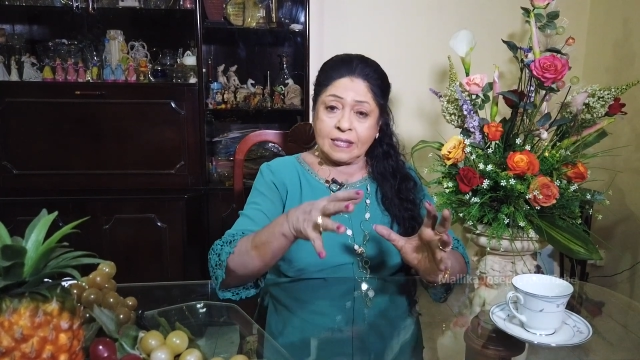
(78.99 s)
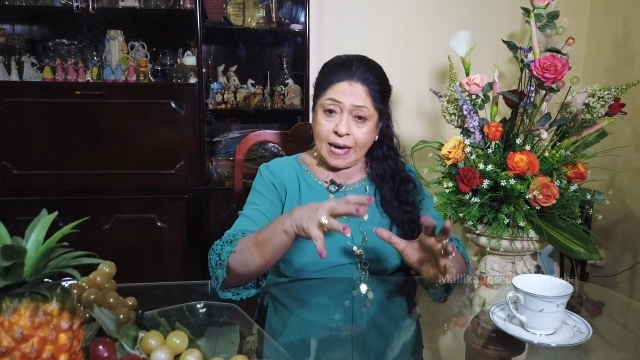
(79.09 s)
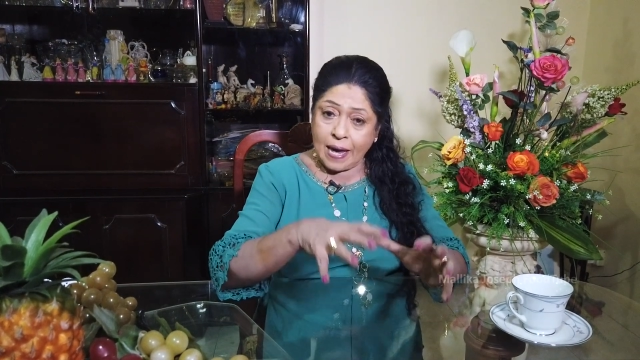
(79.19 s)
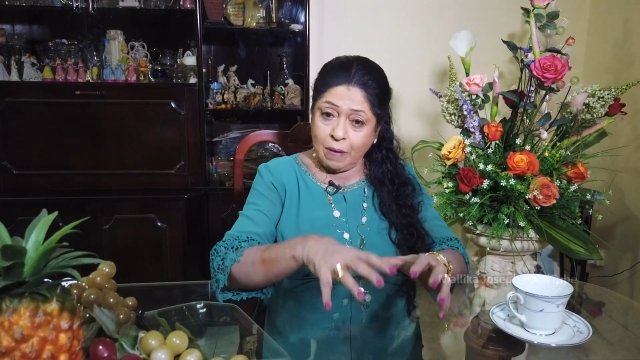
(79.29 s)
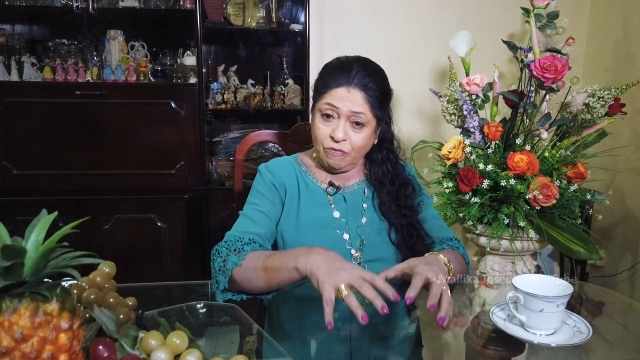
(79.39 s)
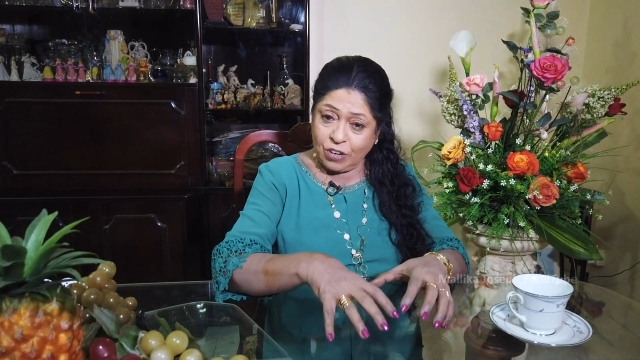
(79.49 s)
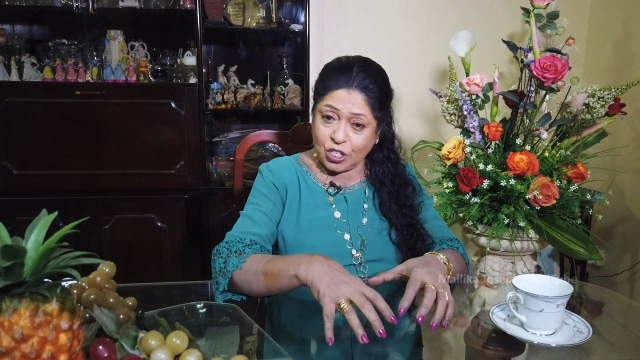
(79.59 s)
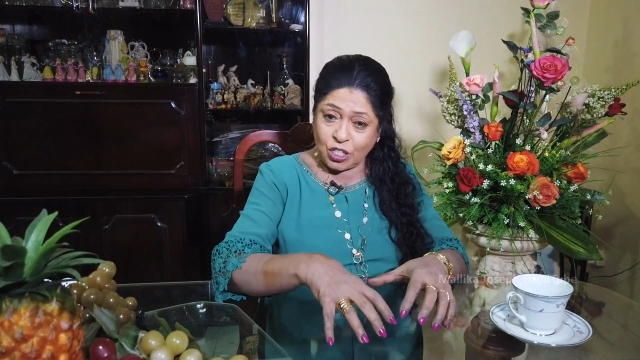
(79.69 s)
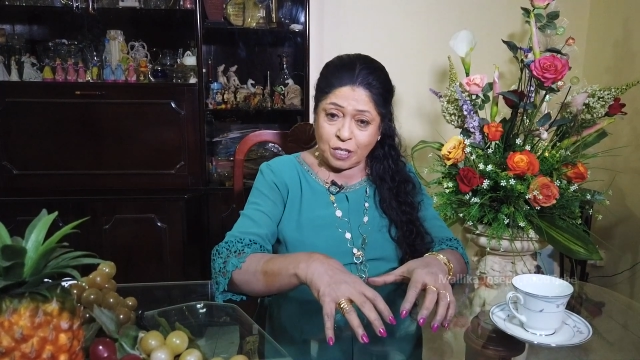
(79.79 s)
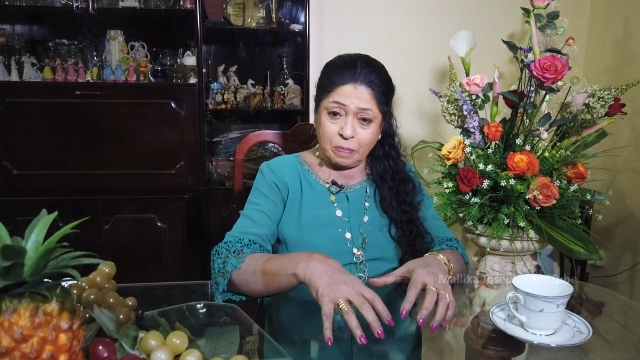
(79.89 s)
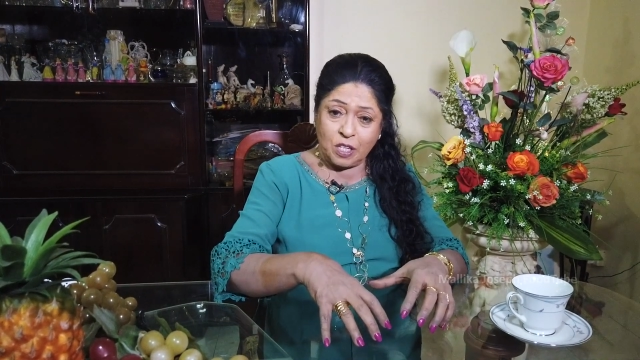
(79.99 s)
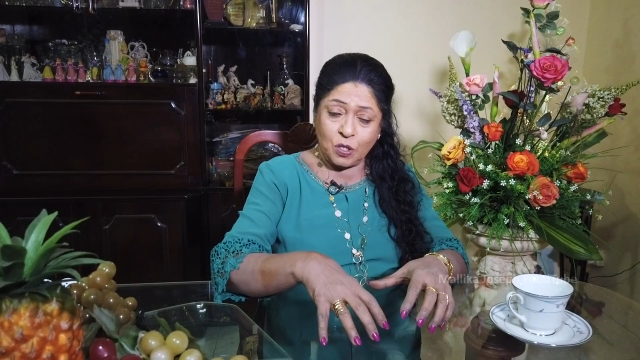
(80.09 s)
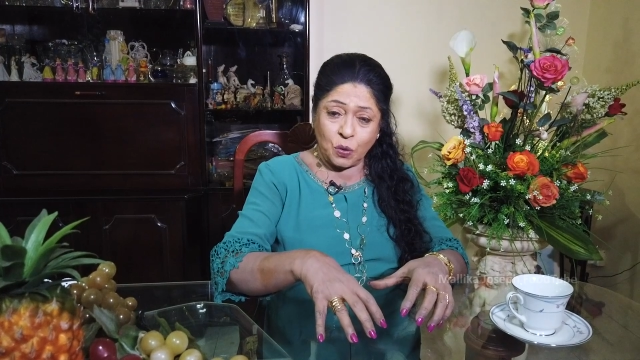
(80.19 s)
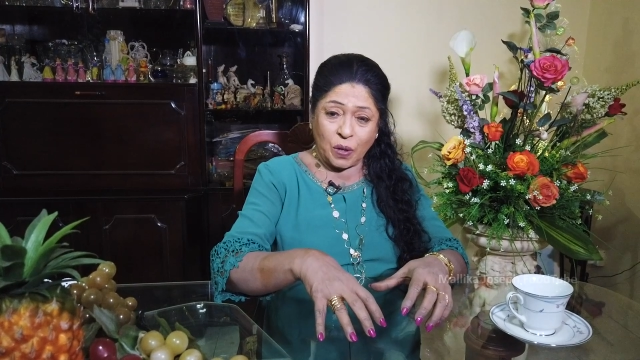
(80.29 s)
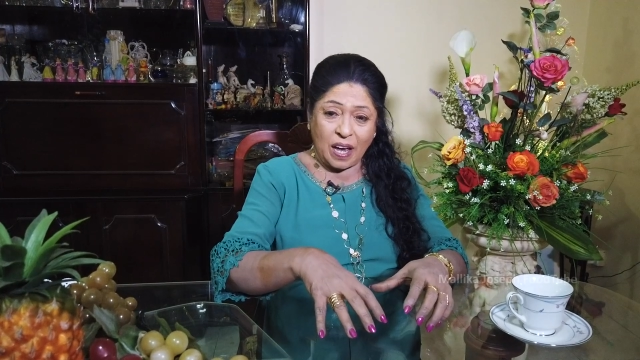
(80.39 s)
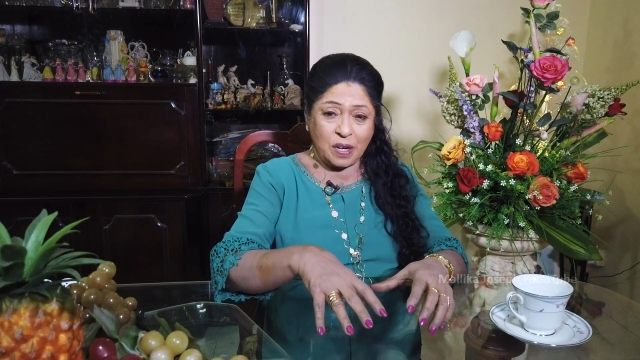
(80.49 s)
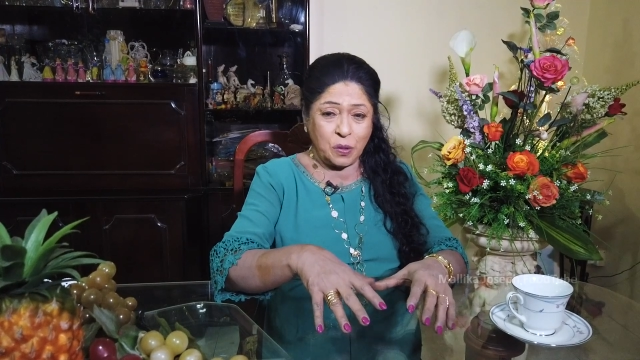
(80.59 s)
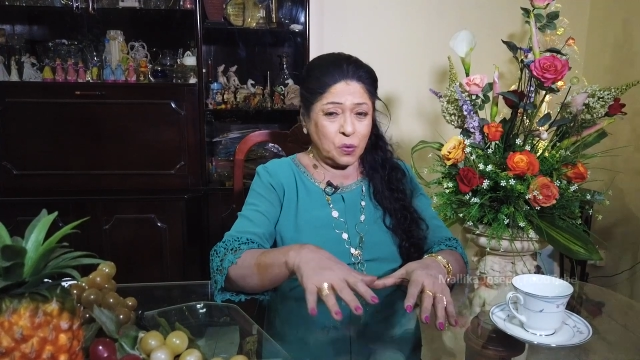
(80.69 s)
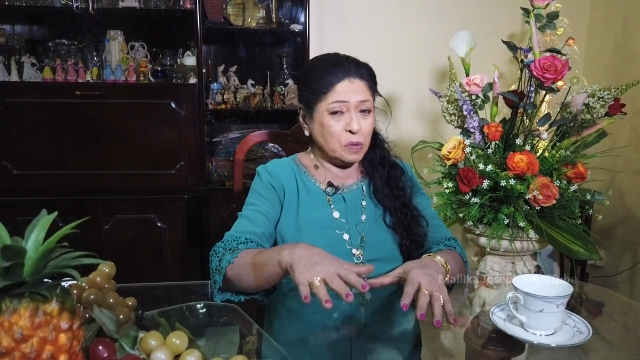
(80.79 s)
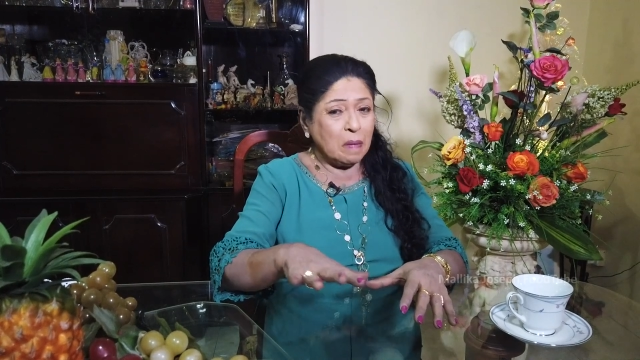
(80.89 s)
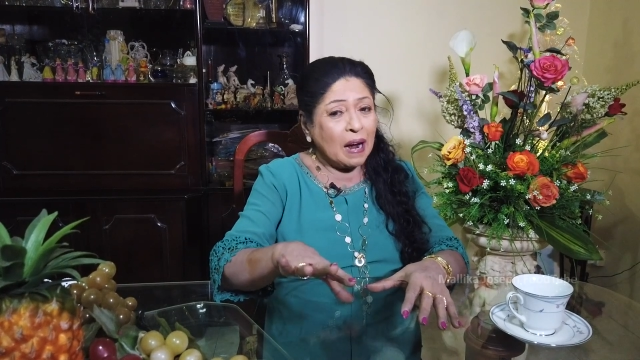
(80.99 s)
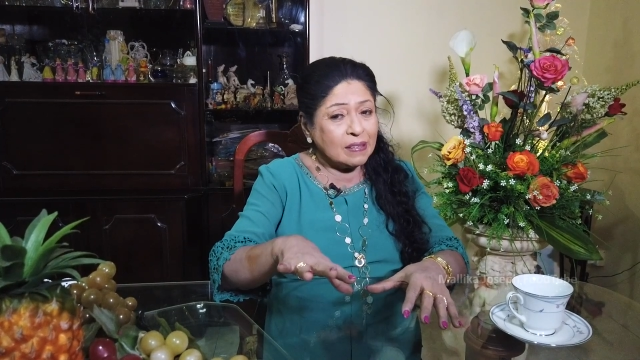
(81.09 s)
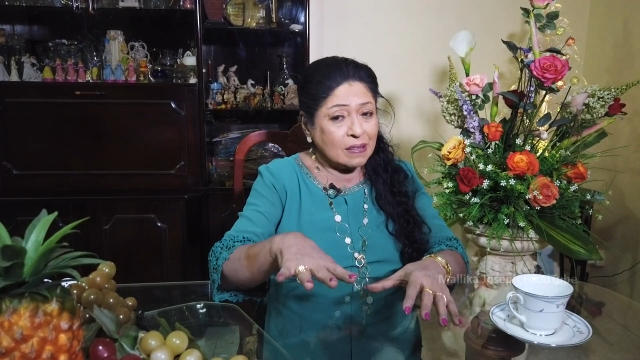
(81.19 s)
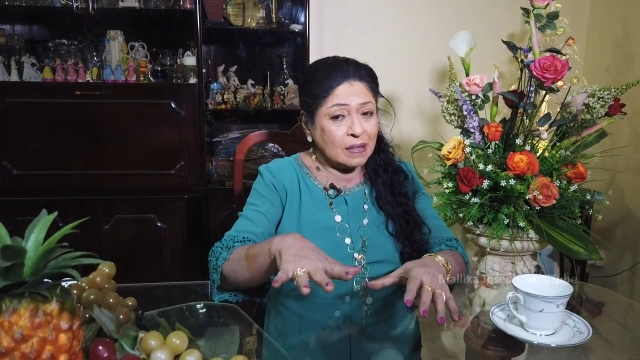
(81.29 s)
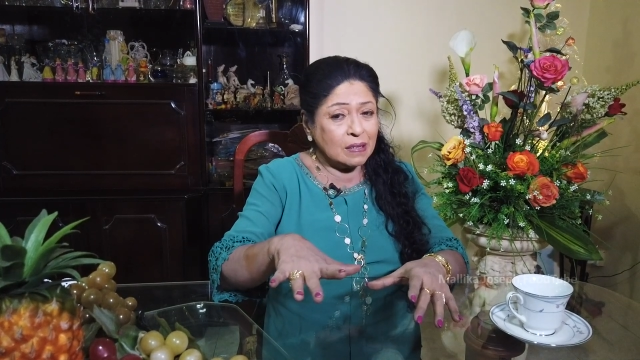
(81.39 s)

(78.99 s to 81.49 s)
same vegetables you can use, but